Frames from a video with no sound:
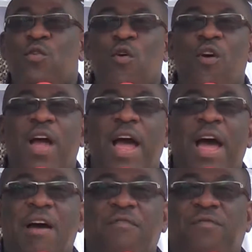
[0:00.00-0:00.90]
don't
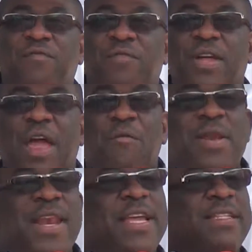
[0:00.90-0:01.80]
have a
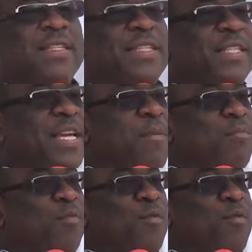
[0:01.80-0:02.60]
relationship